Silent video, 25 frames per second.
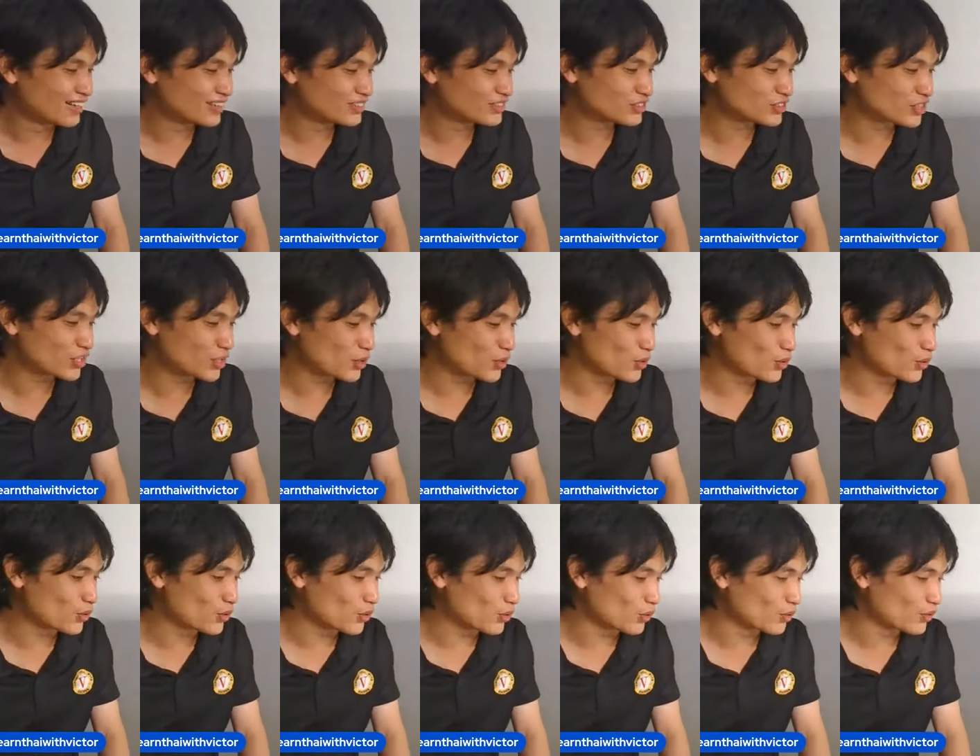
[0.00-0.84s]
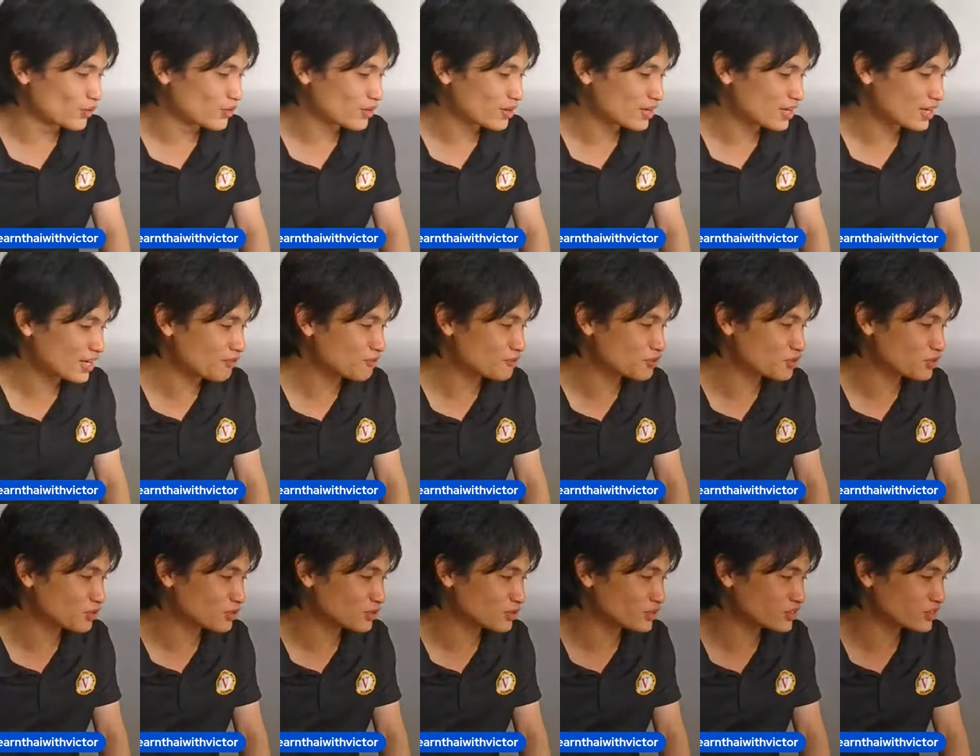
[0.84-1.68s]
So if
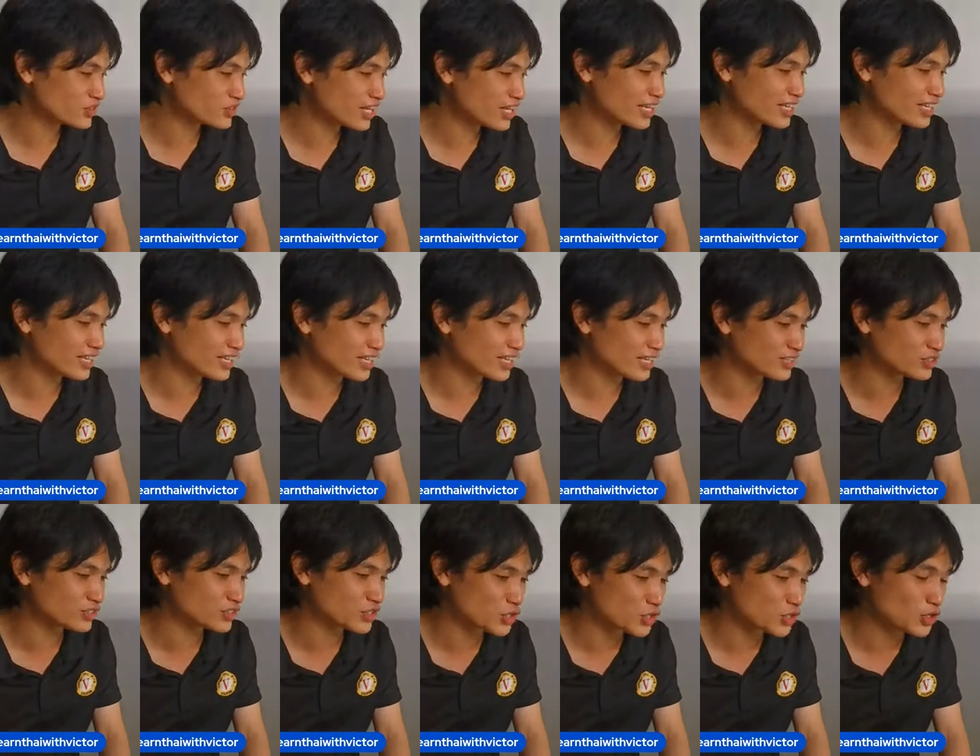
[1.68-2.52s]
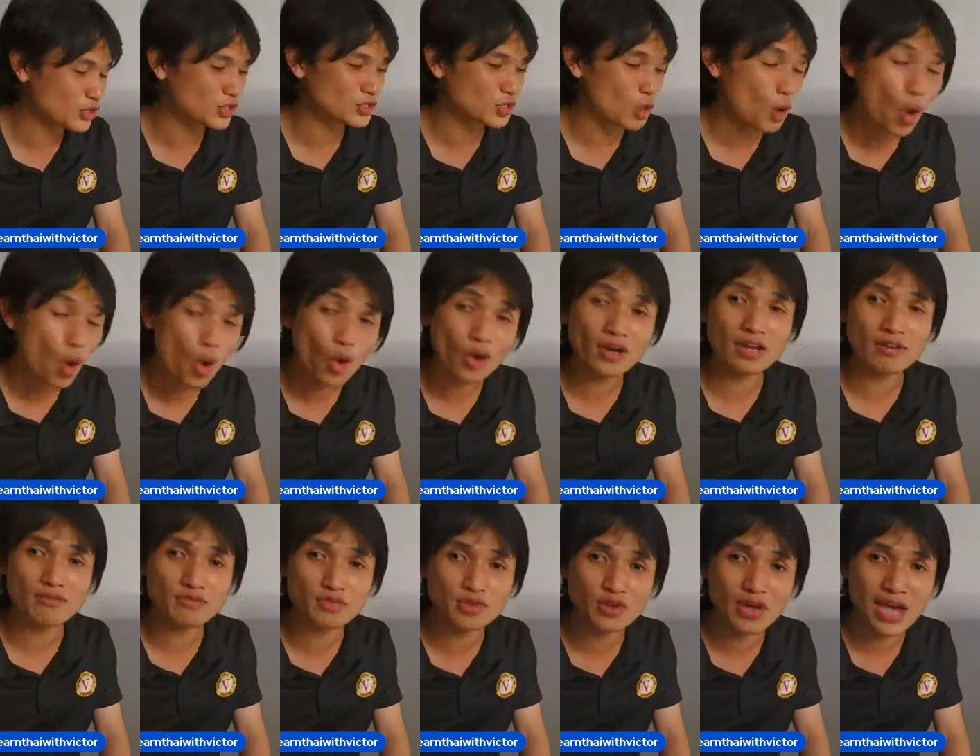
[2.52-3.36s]
you see it is good, or
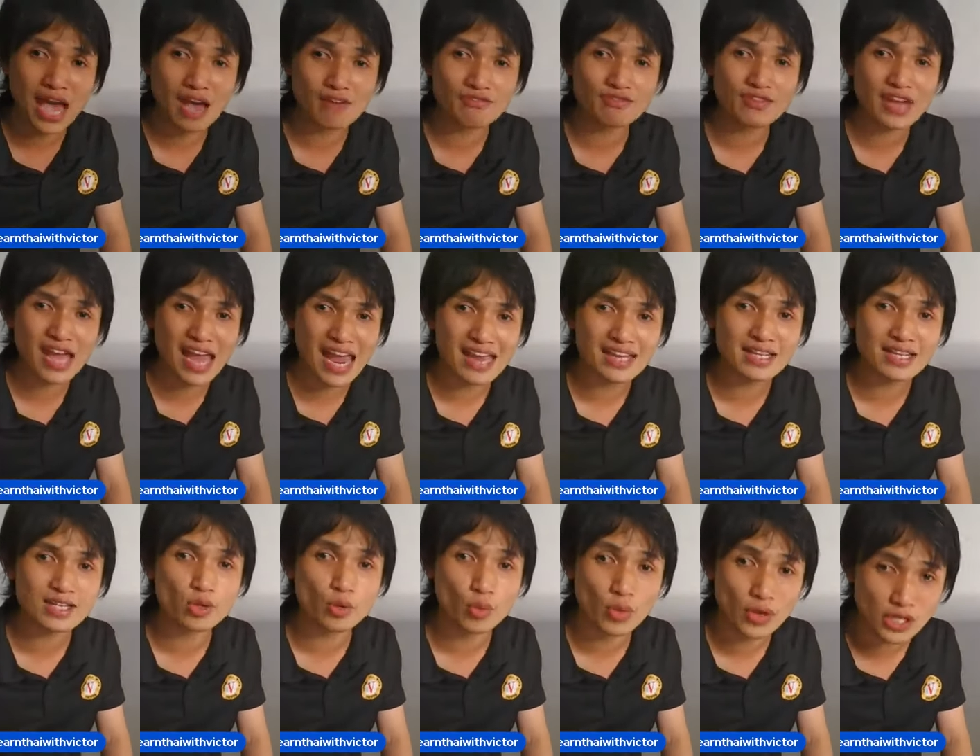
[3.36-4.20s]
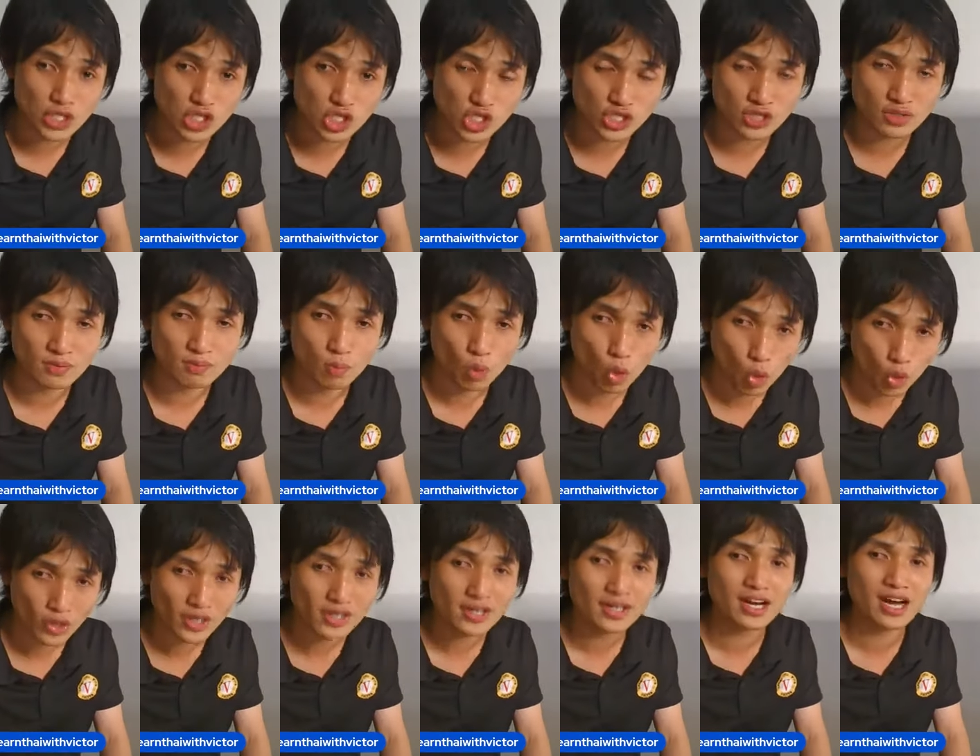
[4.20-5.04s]
if you have any question
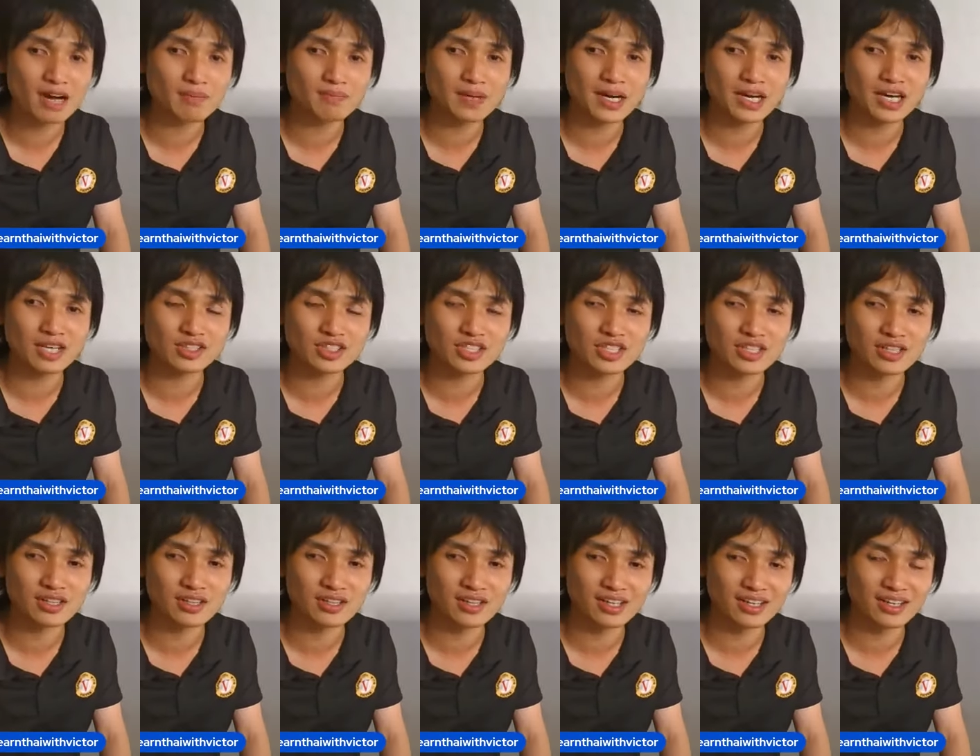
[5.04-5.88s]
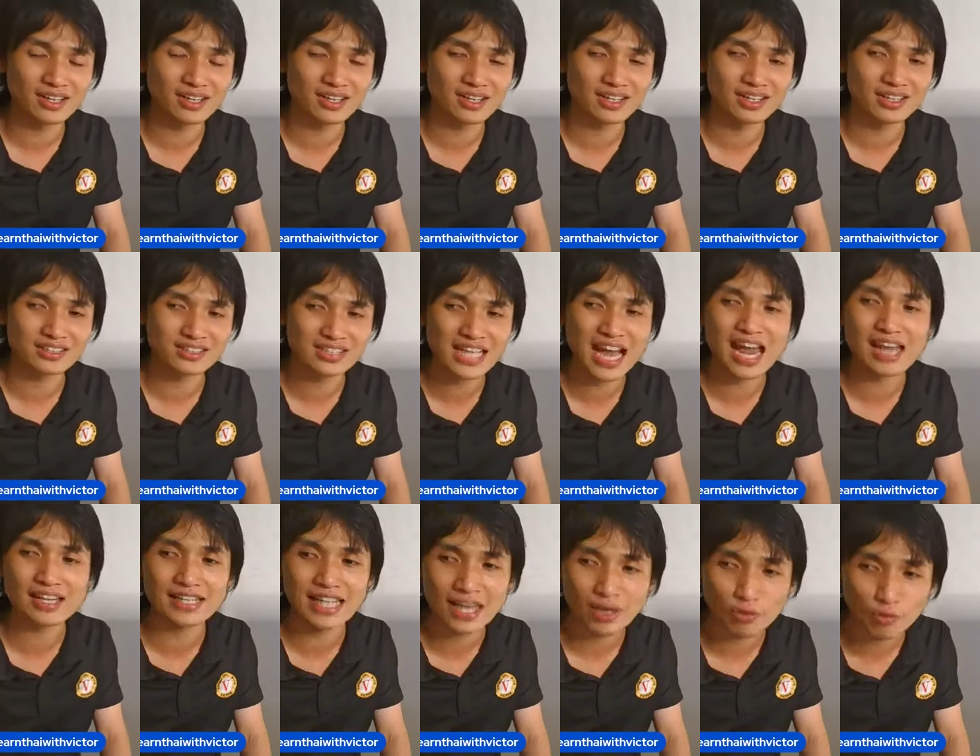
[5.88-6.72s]
more about
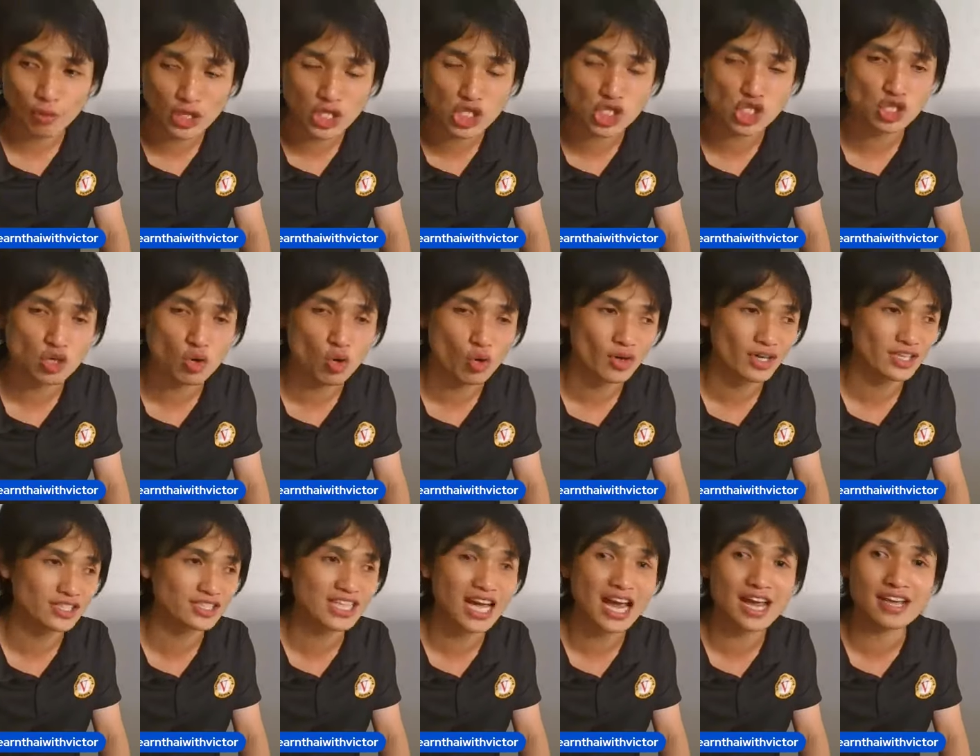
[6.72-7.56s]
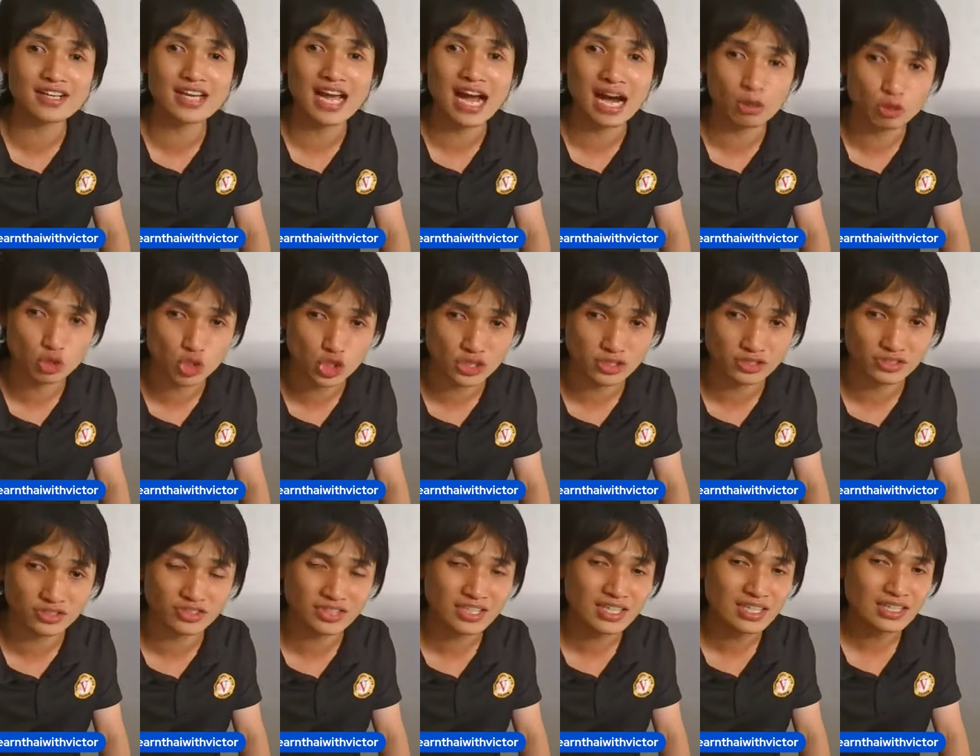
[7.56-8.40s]
Thai language or Thai
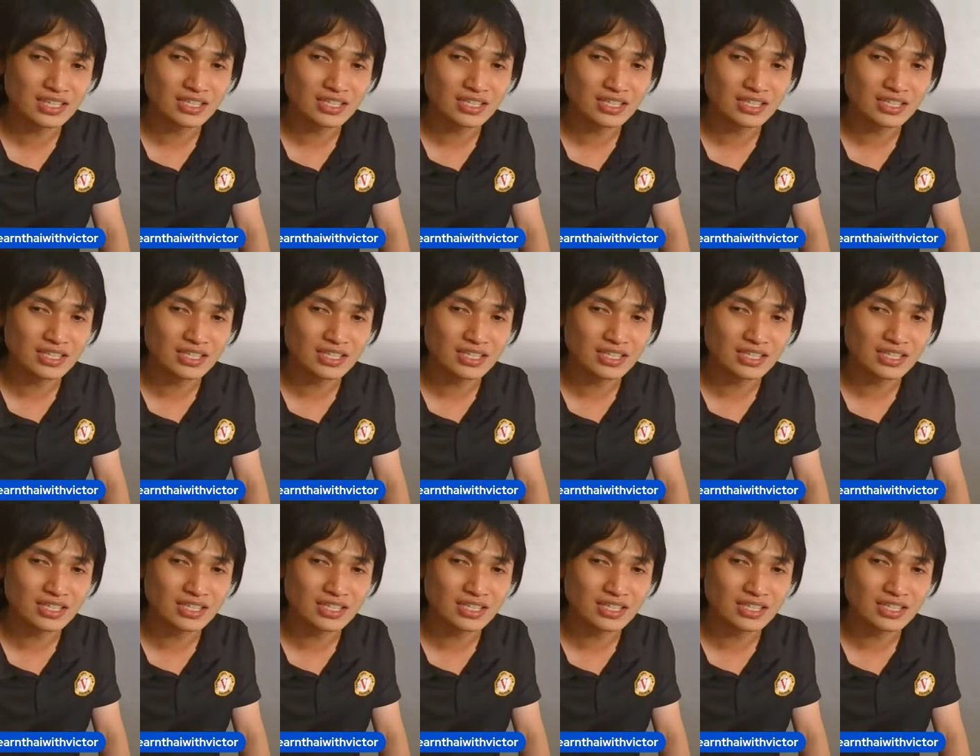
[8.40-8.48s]
cultures,